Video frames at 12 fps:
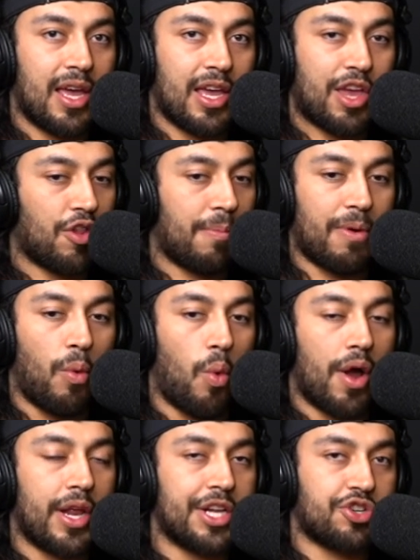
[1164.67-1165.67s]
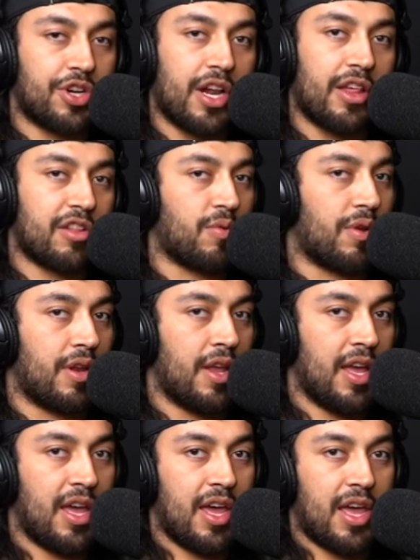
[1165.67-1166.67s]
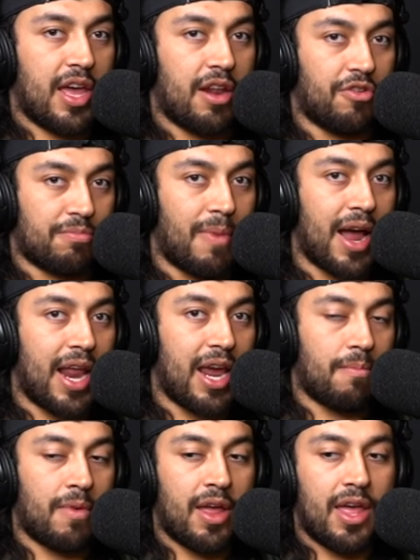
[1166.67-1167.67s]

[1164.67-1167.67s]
He only put one entry into this one. It was my name,